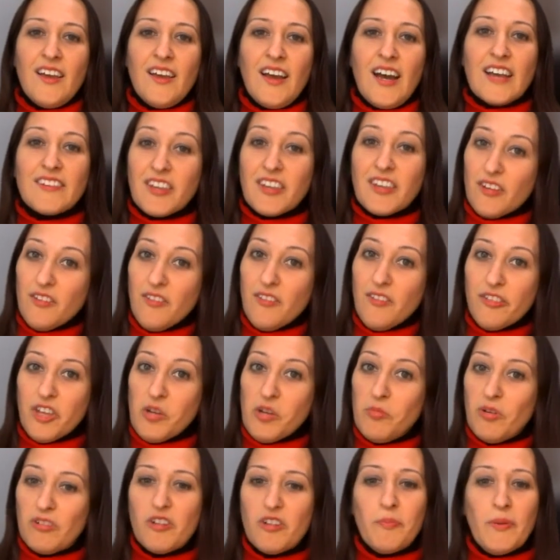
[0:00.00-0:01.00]
As a
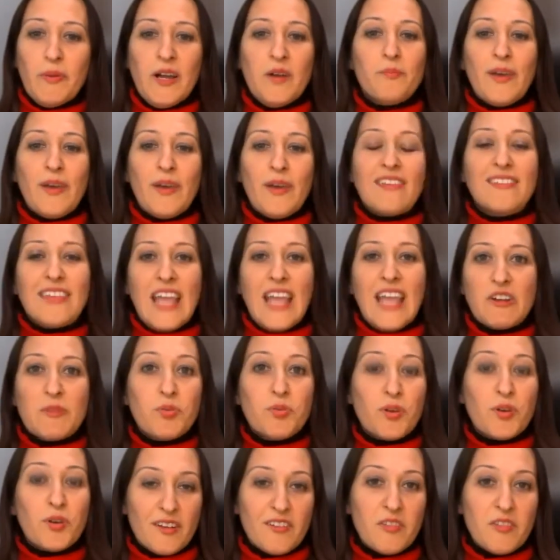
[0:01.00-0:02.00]
consumer of plant-based dairy
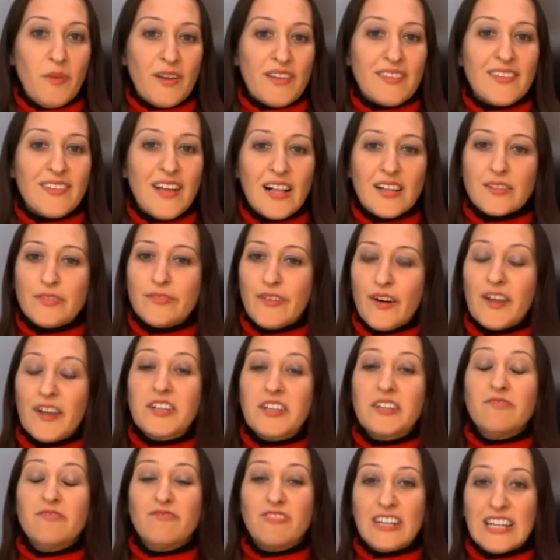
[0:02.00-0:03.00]
products myself, I
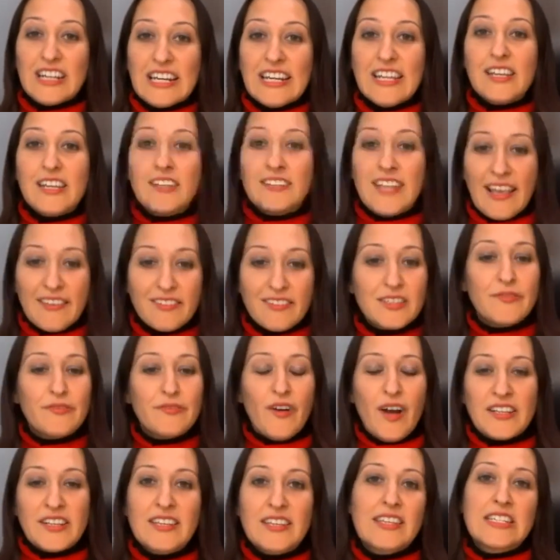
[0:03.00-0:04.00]
can really
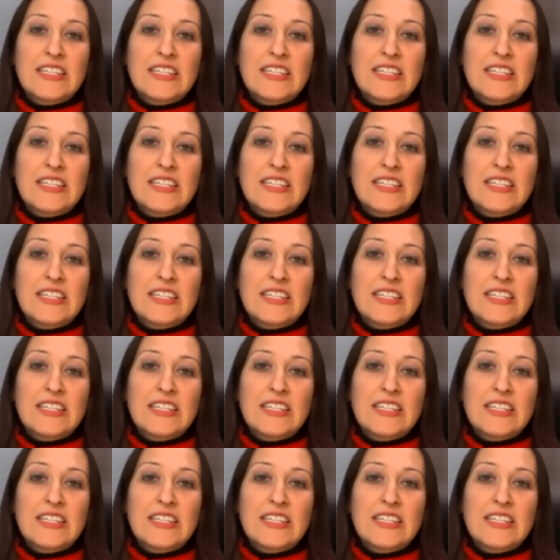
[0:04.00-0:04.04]
testify to the